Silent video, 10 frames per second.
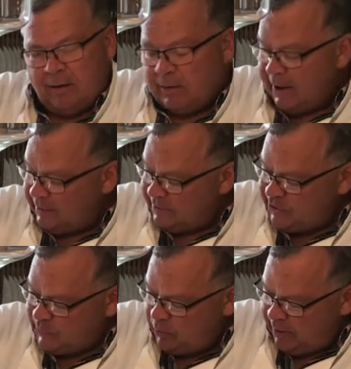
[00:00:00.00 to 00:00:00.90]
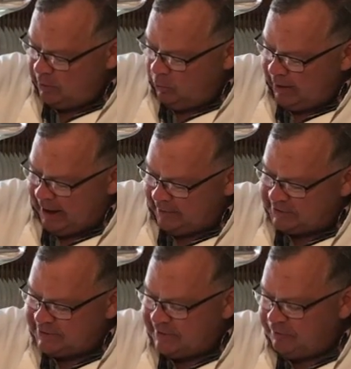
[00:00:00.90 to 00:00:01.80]
Okay, at this point we have
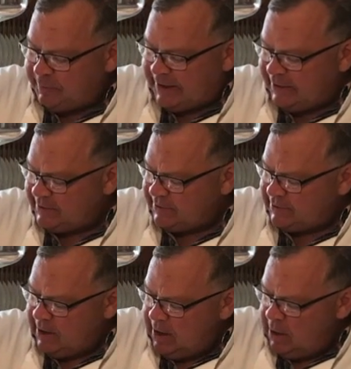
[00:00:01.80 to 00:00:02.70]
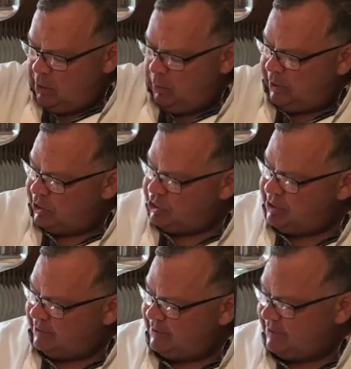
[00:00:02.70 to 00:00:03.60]
stiff peaks. We're going to
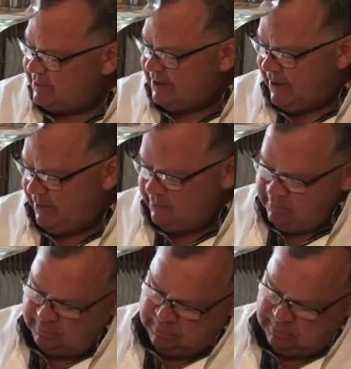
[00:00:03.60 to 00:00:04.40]
shut this down.